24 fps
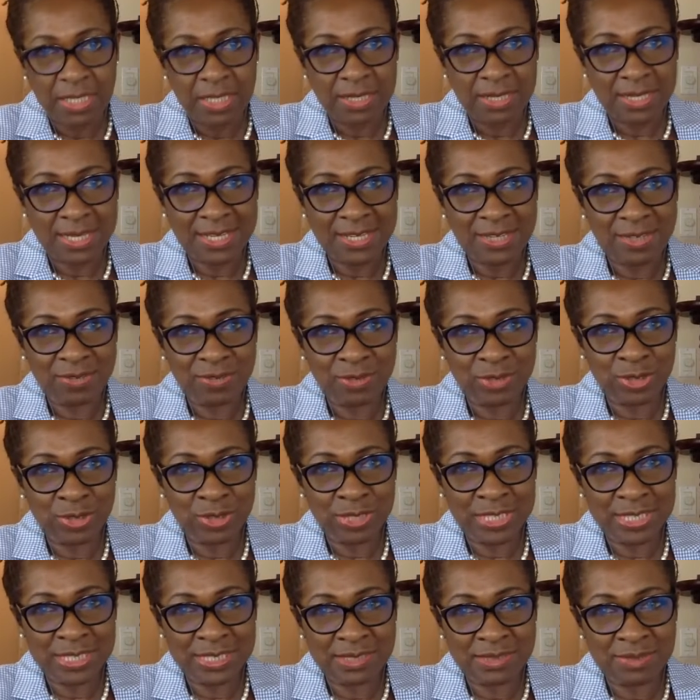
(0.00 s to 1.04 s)
Thank you for
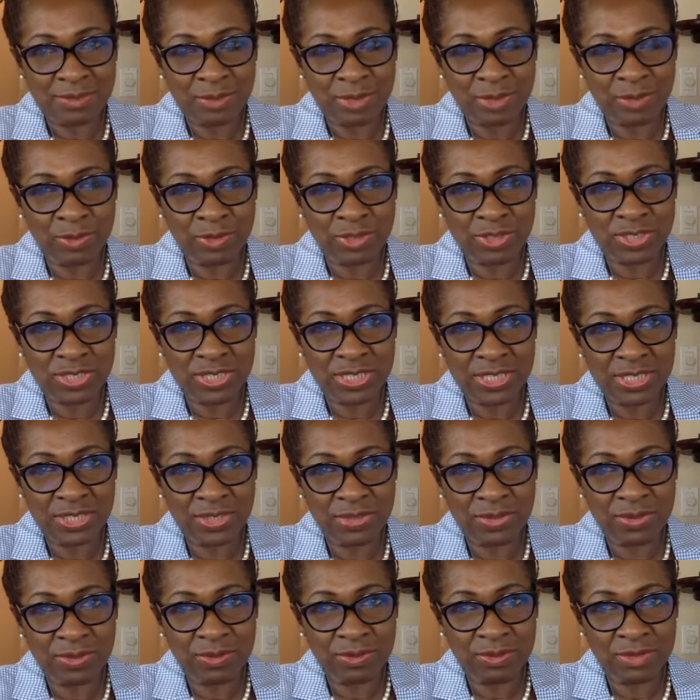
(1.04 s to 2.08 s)
joining us. We will see
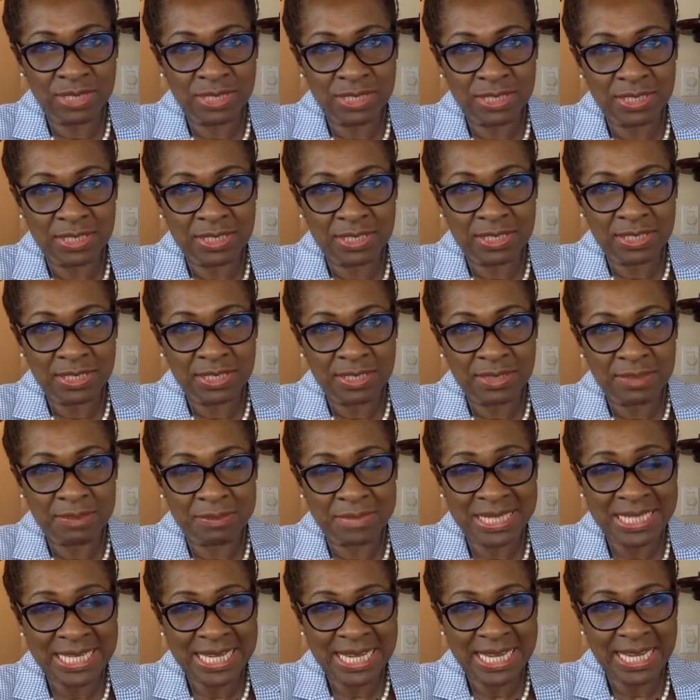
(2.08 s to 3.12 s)
you
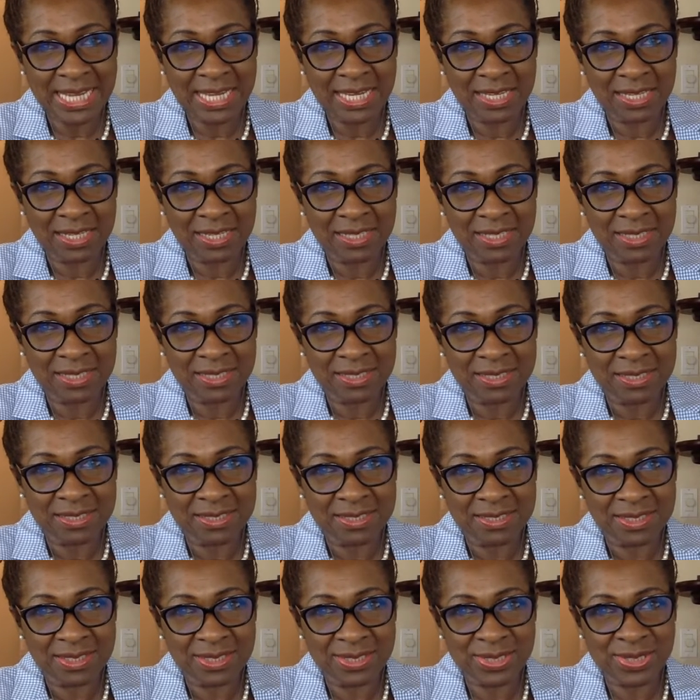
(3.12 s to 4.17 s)
Monday
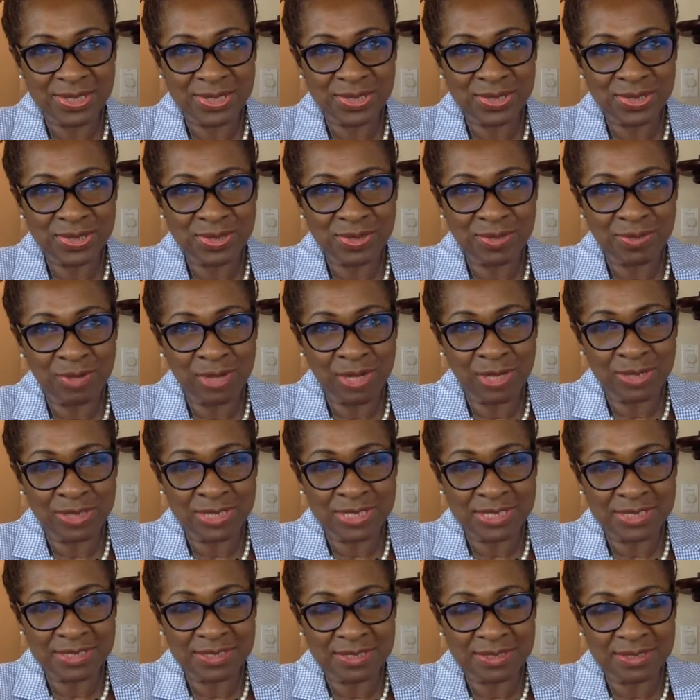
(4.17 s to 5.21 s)
on Sisters of
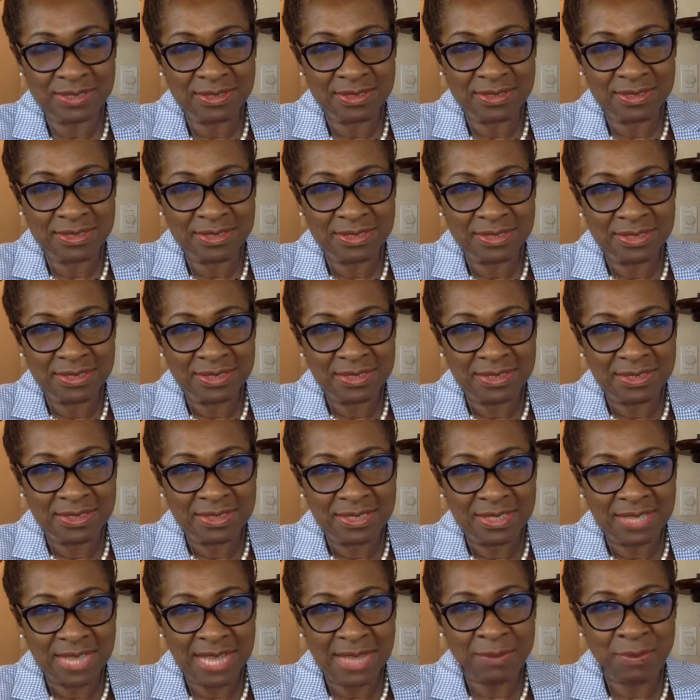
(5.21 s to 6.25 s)
Wellness.
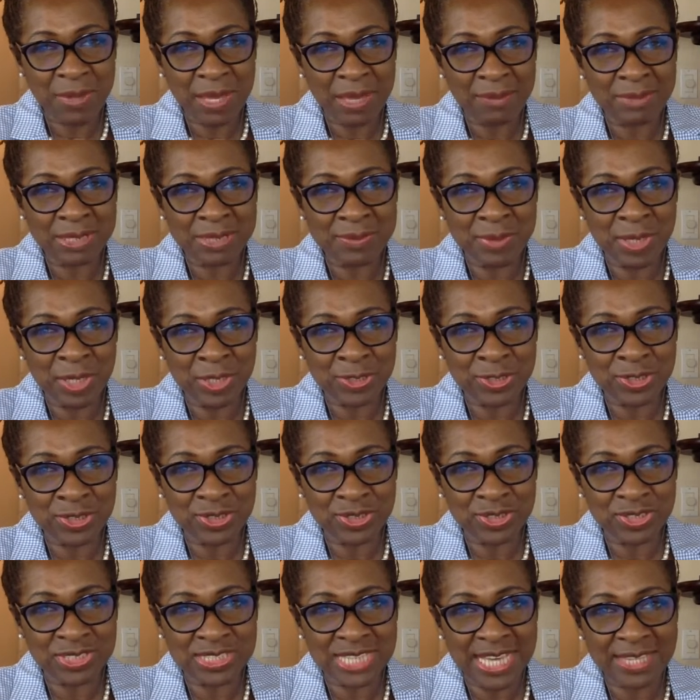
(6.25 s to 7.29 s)
I'm Pamela
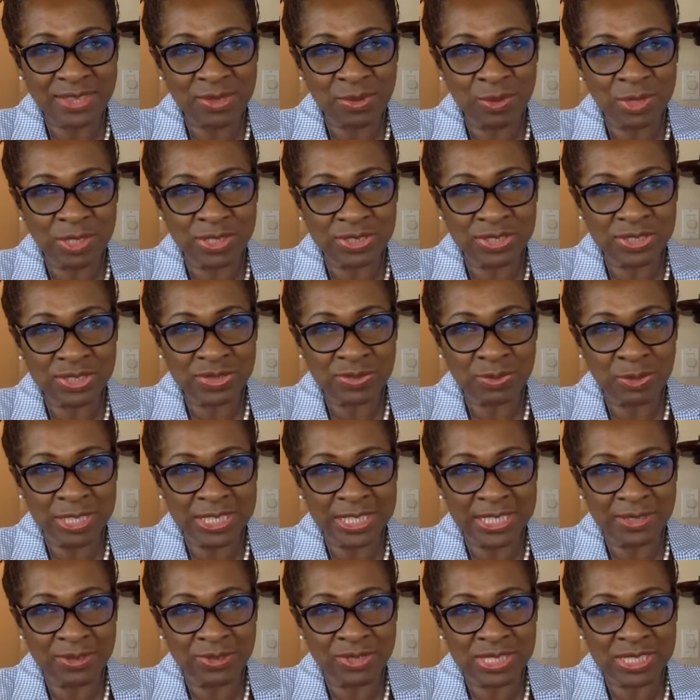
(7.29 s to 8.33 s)
Marshall at the Wellness
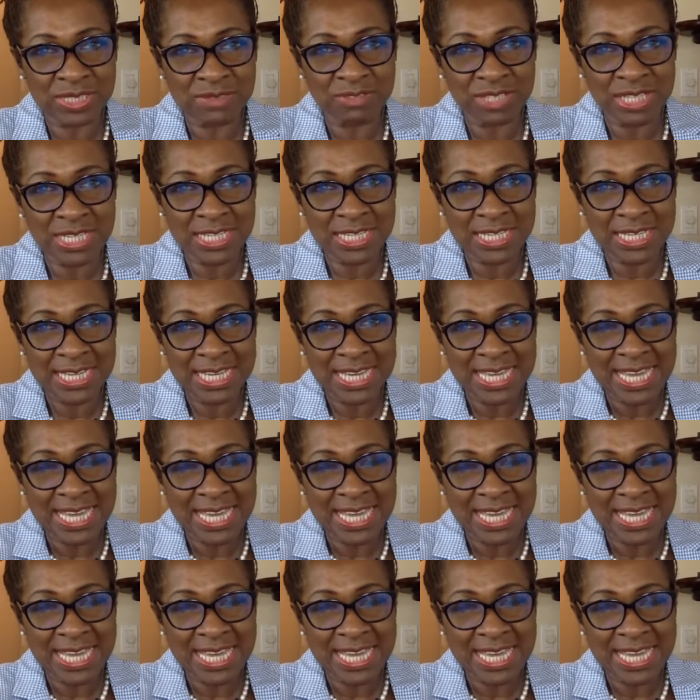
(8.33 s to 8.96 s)
Radio TV